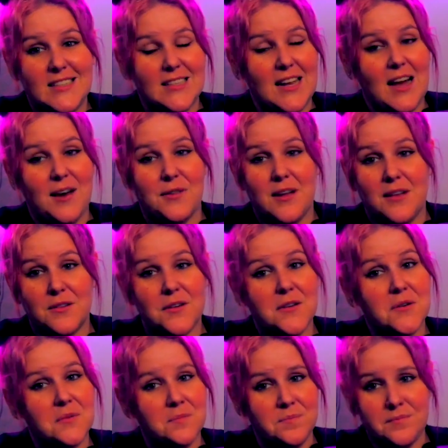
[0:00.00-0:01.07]
and how they
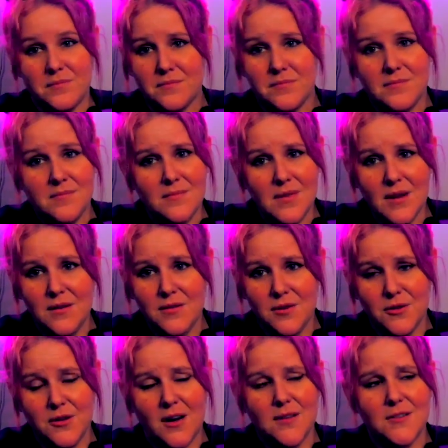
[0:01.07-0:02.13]
look,
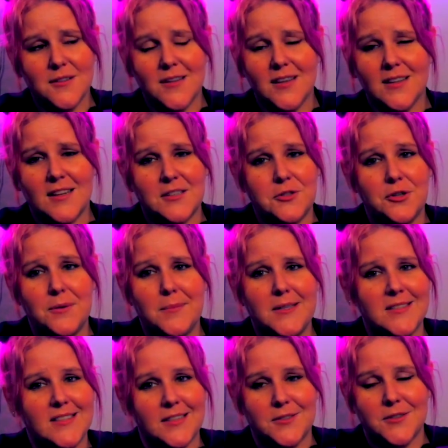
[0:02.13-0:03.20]
they're not looking like treatment
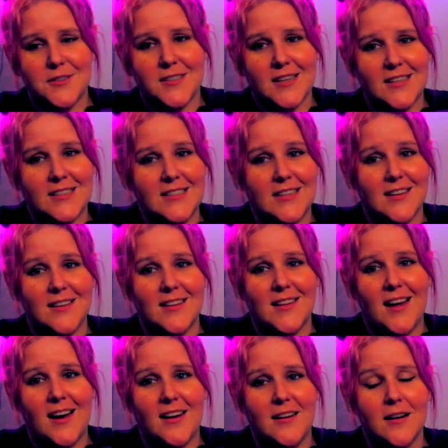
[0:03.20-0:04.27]
centers, I can tell you
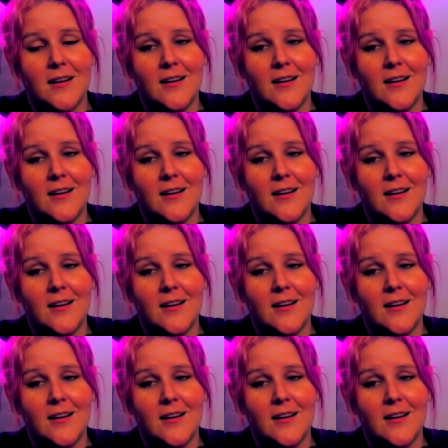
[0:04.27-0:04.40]
that.